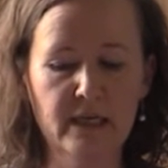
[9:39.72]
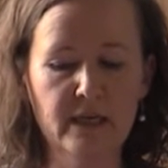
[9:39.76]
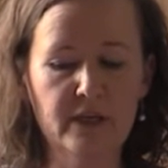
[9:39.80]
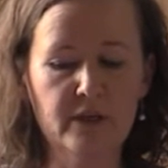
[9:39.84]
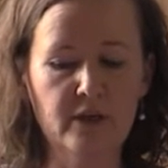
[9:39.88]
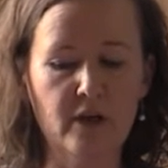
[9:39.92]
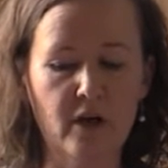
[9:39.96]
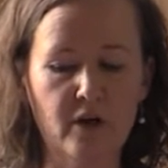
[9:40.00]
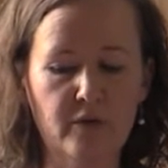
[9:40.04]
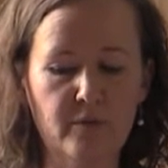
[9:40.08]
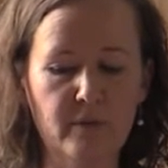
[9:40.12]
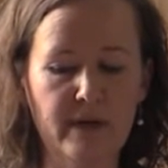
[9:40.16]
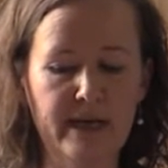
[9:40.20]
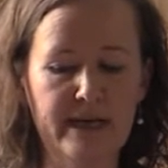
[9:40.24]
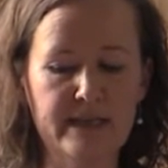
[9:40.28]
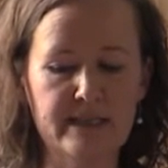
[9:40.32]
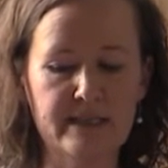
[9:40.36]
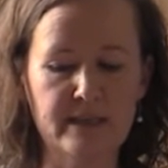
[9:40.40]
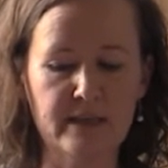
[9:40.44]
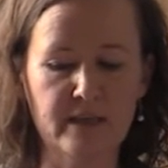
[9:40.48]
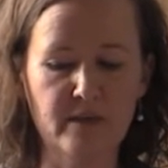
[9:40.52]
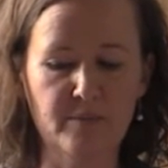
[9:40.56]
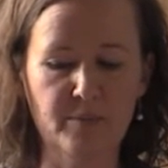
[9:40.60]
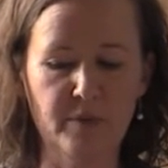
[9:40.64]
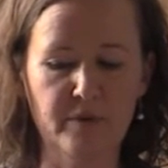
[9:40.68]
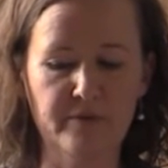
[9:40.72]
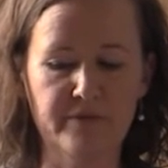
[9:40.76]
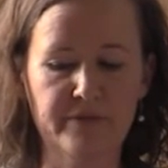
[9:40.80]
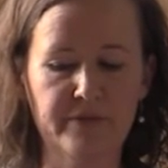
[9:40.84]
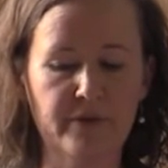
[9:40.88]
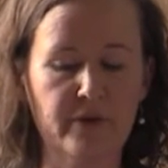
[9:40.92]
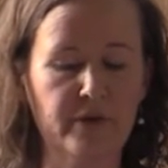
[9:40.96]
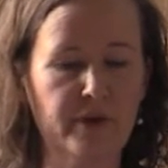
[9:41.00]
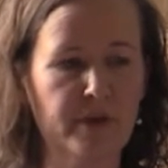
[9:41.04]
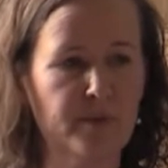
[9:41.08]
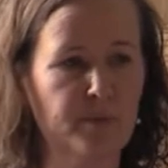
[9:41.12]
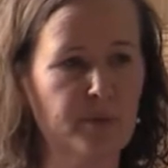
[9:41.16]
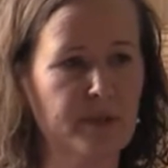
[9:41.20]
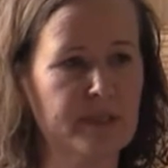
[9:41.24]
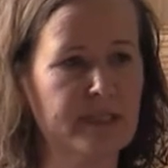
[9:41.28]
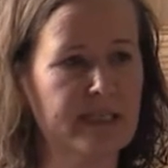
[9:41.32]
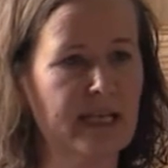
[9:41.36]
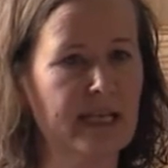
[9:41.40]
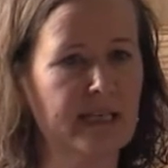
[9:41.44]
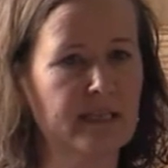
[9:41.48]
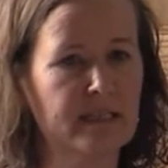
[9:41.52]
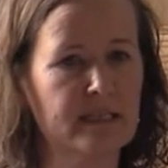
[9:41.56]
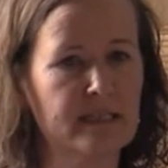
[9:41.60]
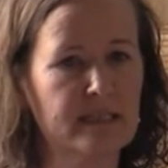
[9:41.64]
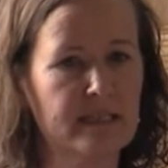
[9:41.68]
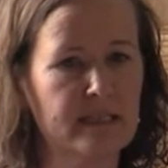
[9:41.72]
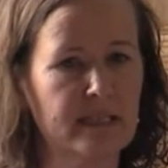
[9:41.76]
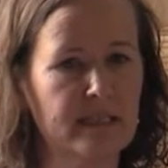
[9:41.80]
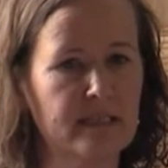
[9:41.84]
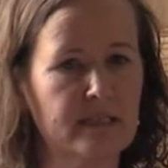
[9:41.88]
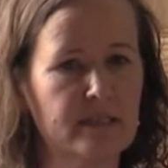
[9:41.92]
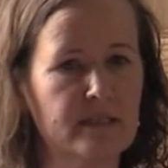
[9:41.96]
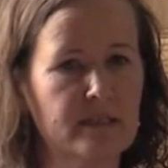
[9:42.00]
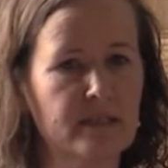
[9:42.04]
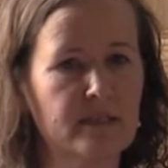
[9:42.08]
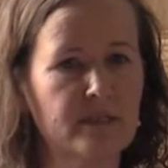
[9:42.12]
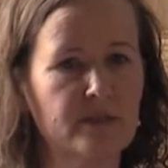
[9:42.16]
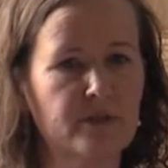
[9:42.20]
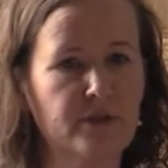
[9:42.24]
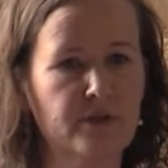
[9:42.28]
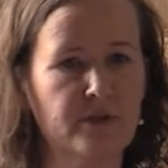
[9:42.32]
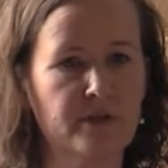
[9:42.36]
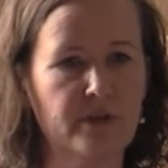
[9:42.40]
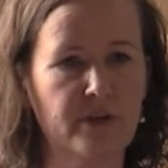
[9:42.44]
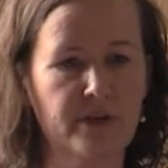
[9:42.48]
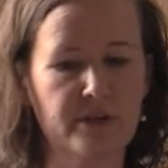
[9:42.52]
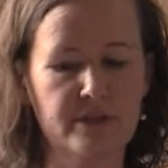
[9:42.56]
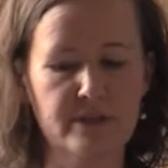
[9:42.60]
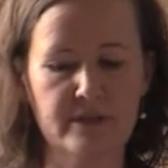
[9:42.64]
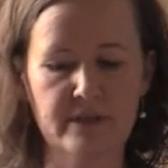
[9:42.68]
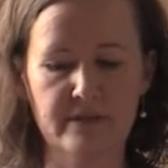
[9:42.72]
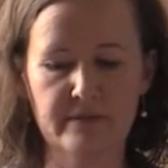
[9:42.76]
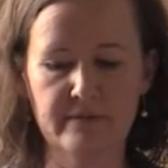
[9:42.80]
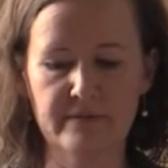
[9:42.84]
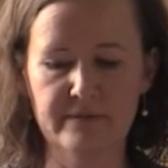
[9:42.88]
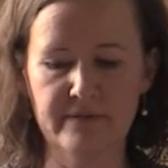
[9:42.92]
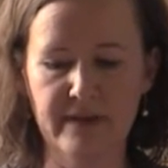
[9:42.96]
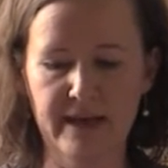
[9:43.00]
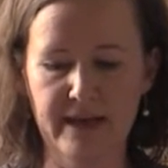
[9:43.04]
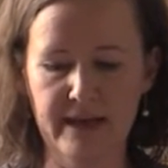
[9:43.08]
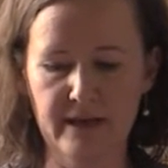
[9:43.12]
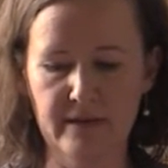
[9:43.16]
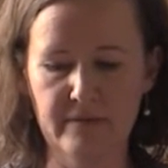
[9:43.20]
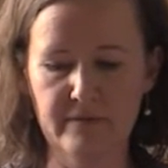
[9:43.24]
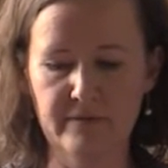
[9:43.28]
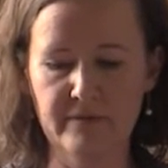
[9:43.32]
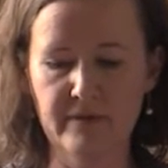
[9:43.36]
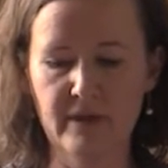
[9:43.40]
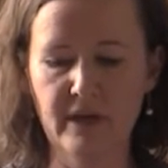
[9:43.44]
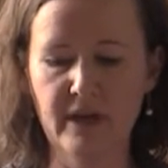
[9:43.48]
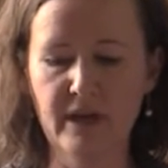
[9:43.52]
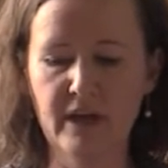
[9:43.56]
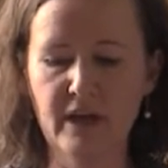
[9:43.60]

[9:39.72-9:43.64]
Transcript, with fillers: not rising above 30% since 2005.